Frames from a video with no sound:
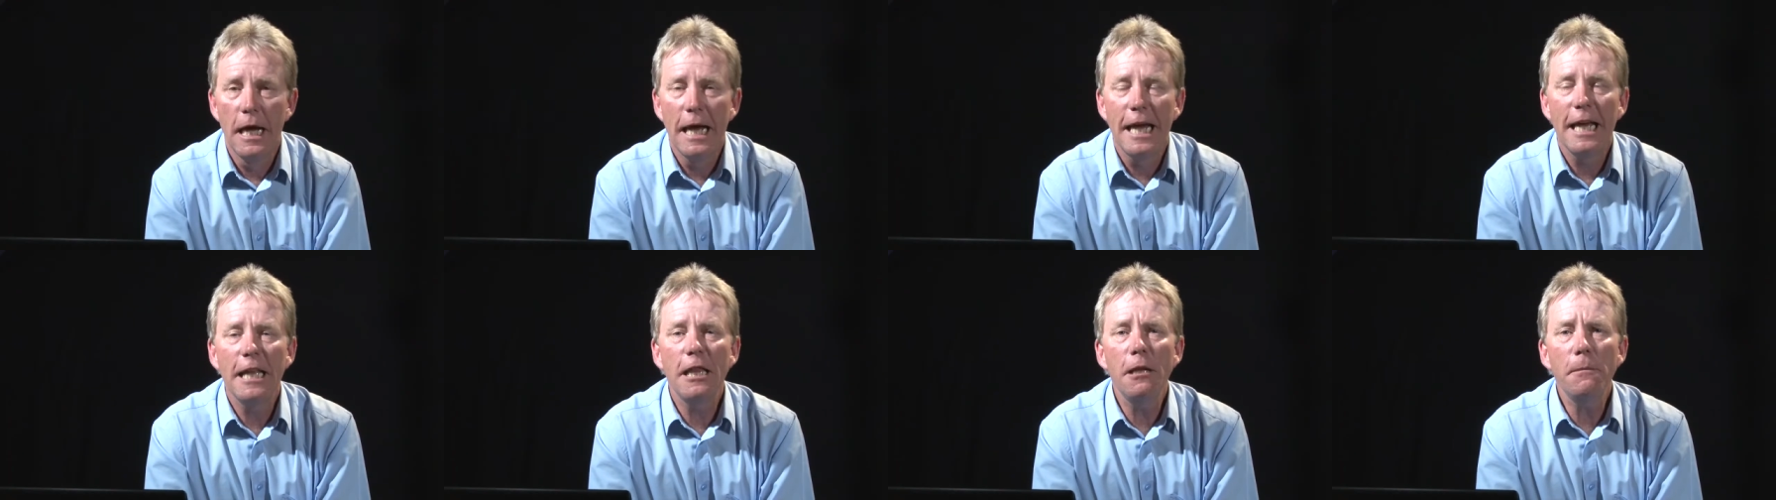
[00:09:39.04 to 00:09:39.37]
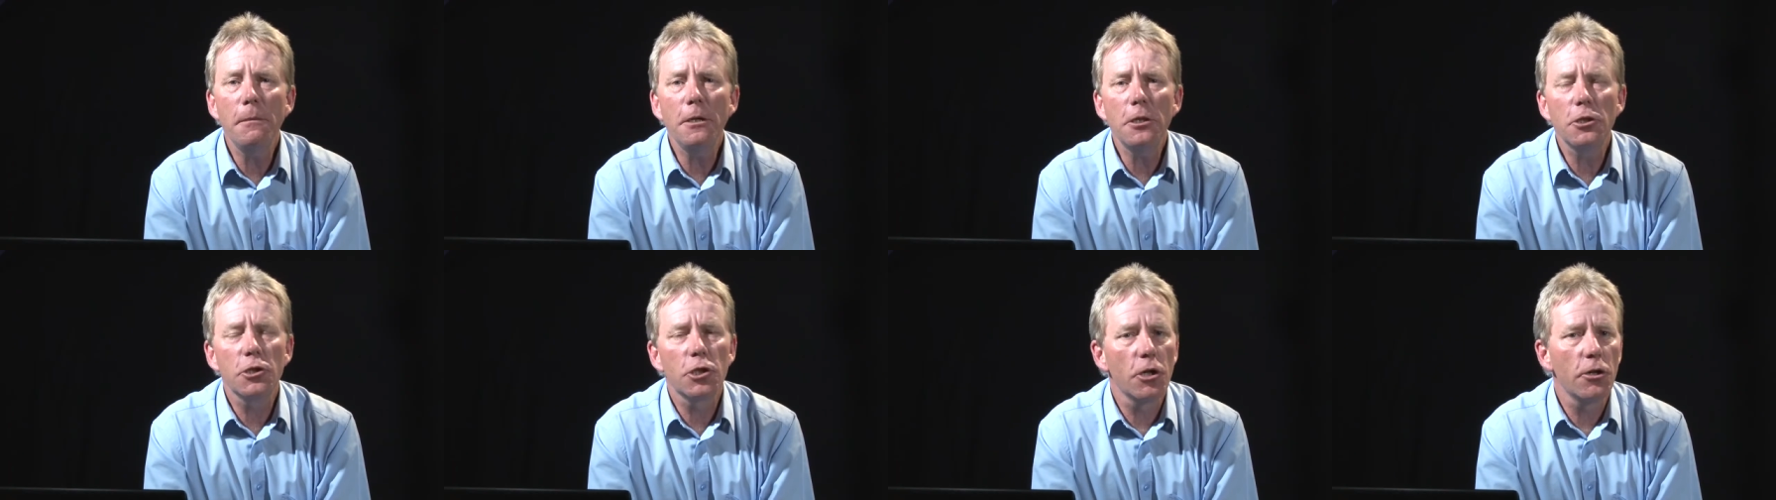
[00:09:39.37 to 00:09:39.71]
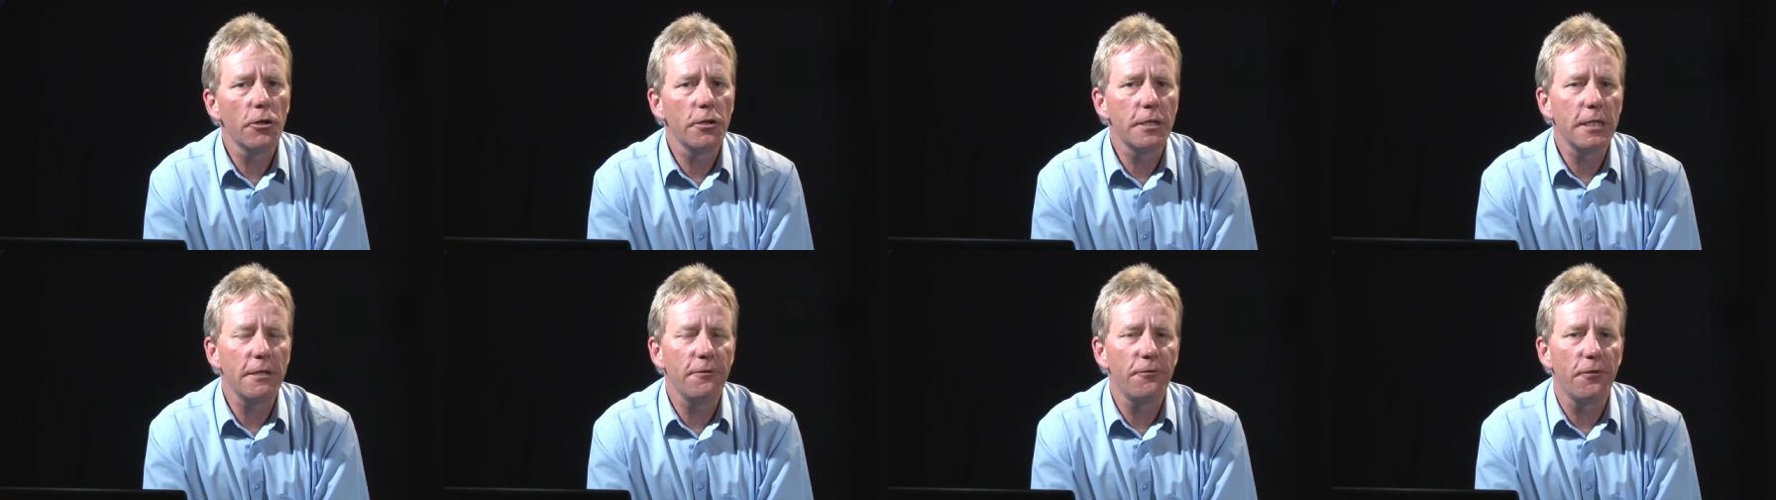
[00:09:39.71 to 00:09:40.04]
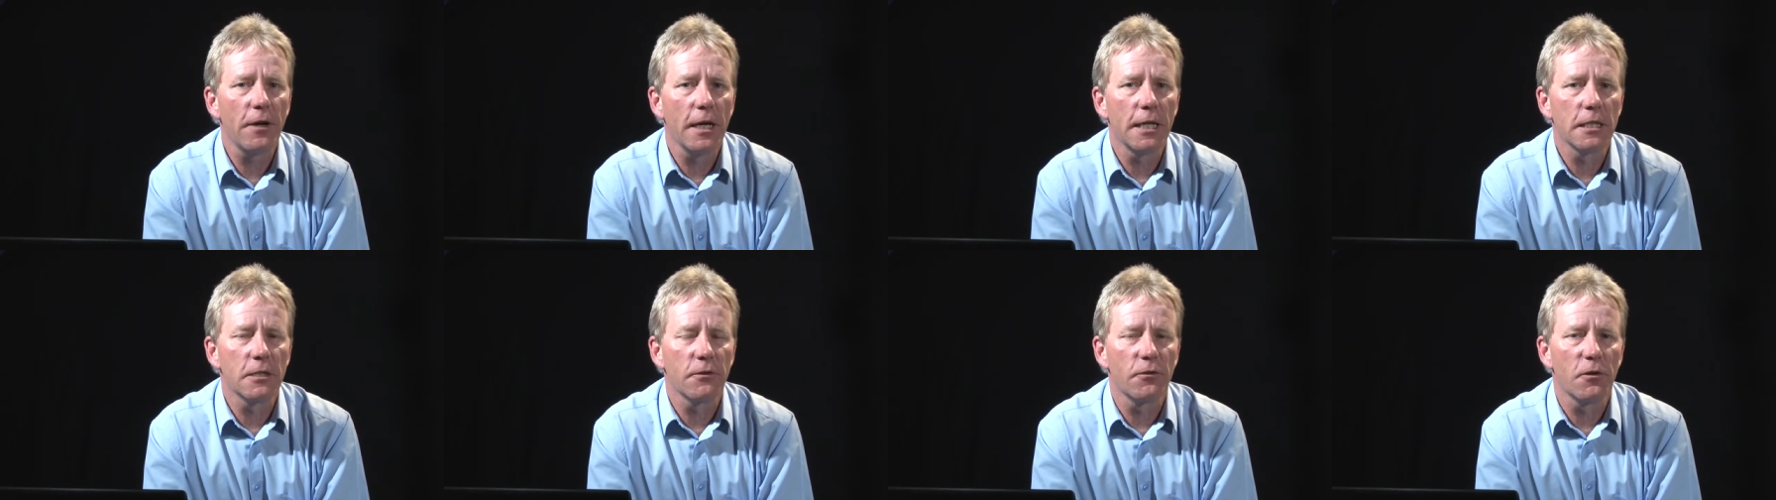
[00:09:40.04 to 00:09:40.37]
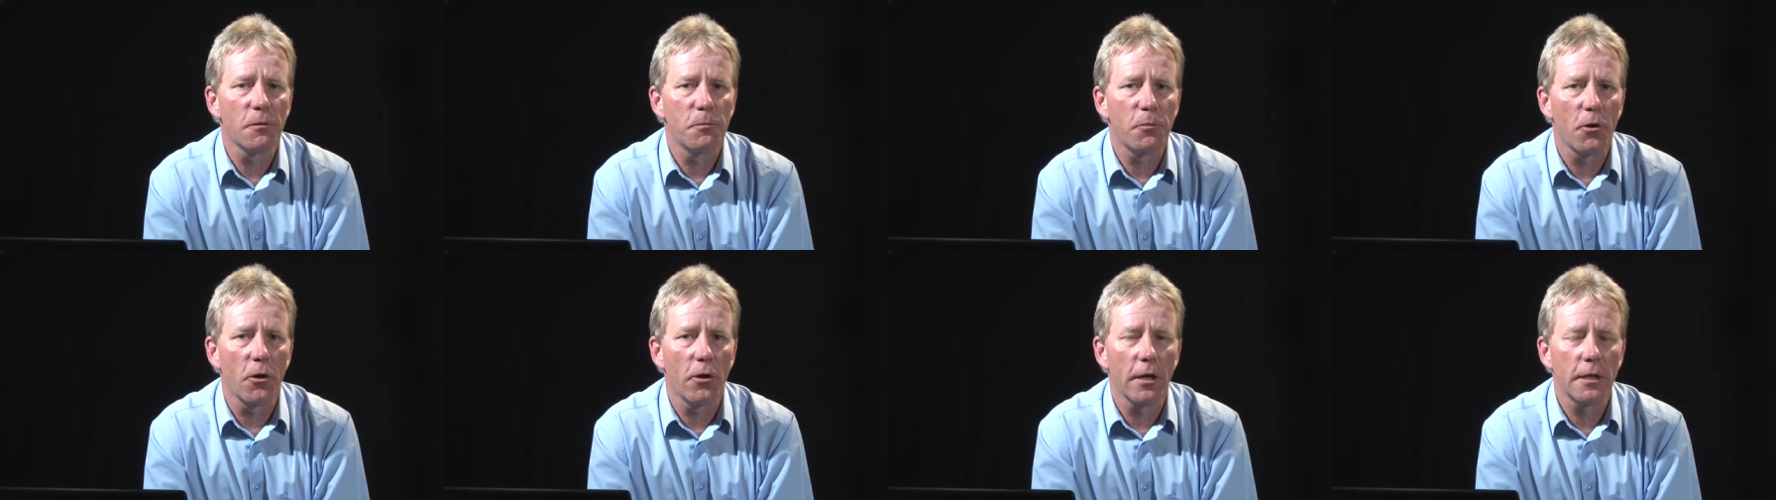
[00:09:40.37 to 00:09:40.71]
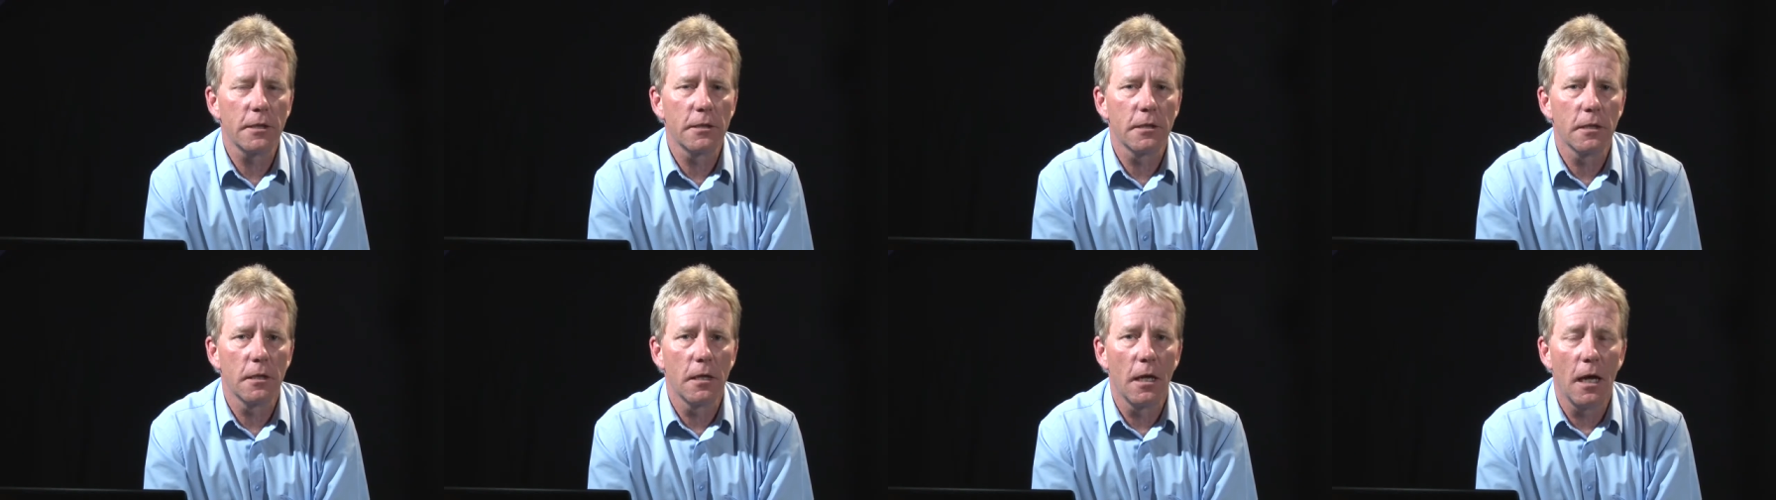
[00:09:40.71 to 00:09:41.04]
In the maturity phase of a
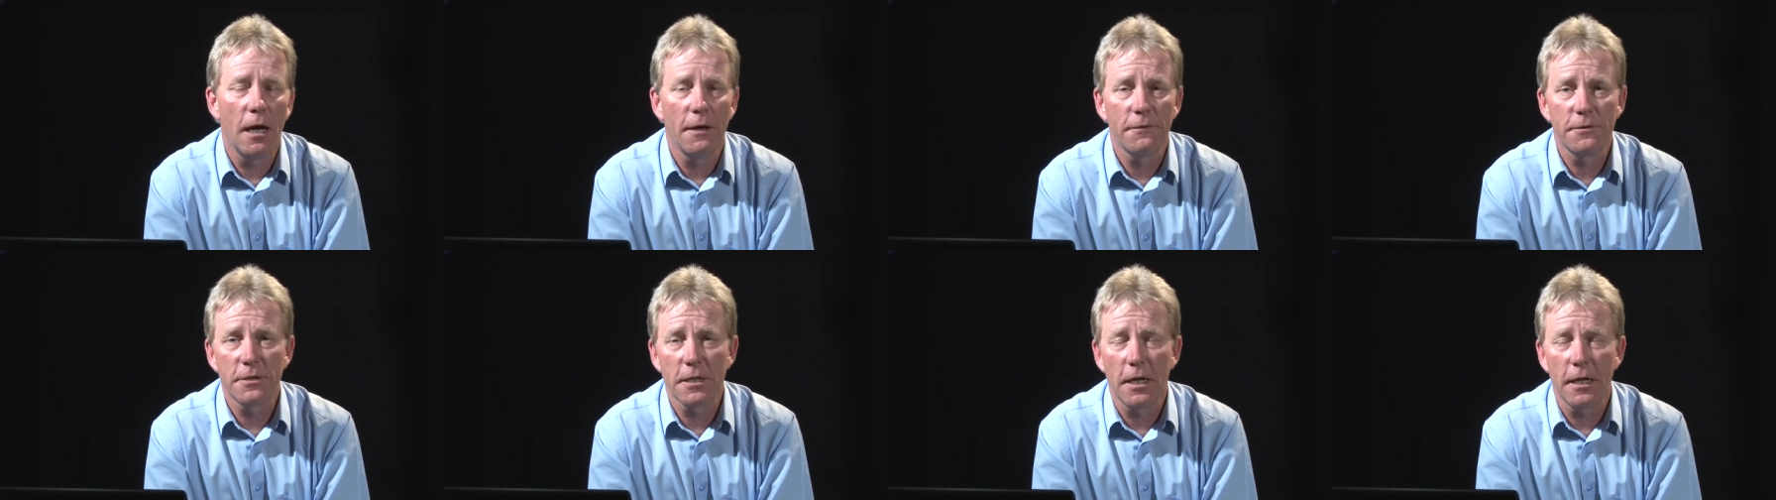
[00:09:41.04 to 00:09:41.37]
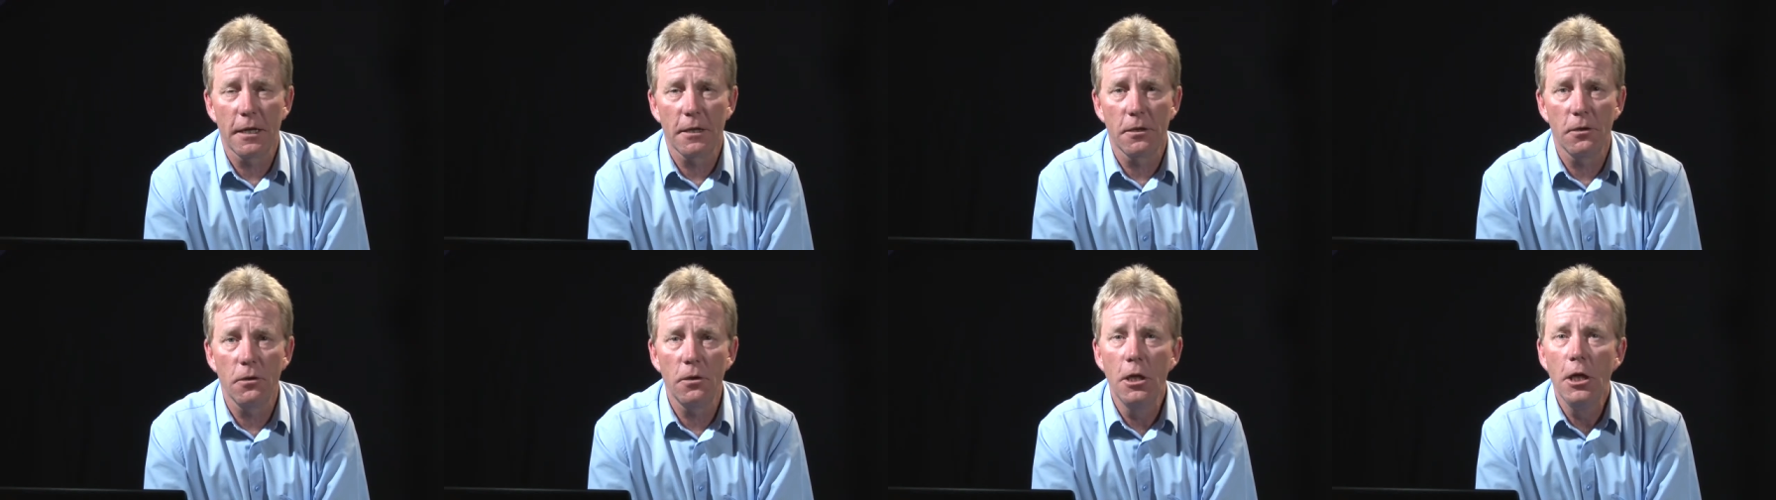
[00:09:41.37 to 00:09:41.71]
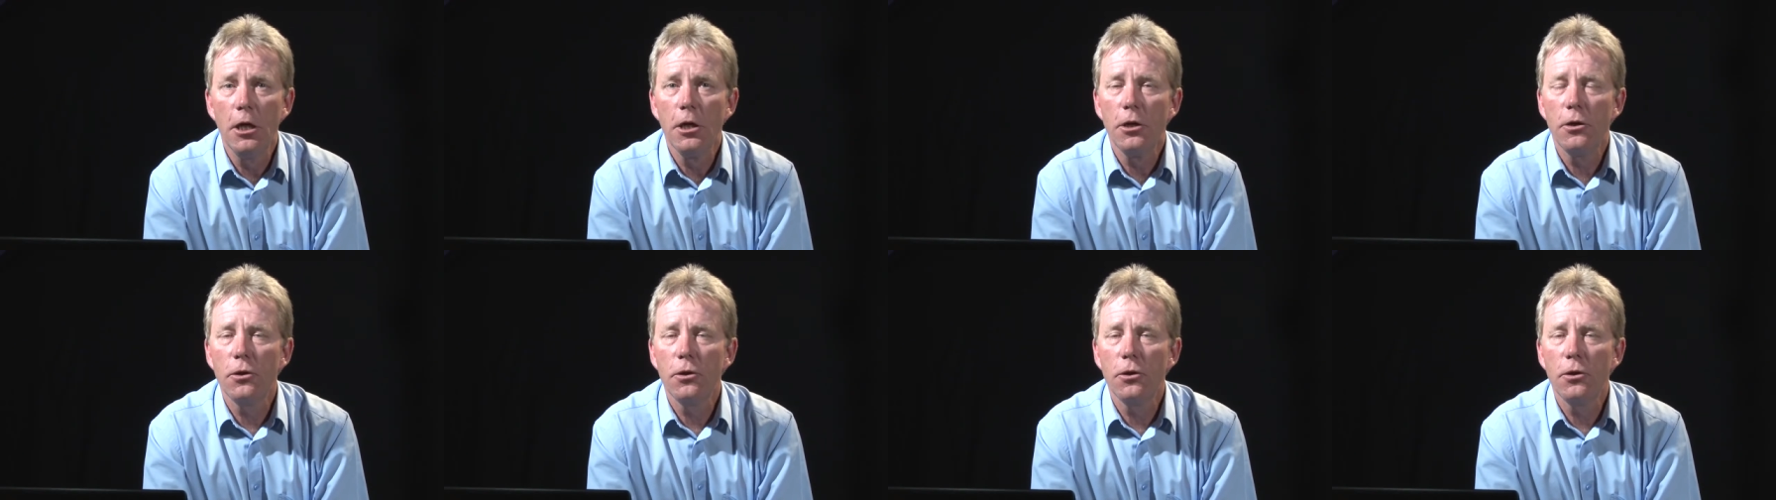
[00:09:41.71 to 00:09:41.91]
product life cycle,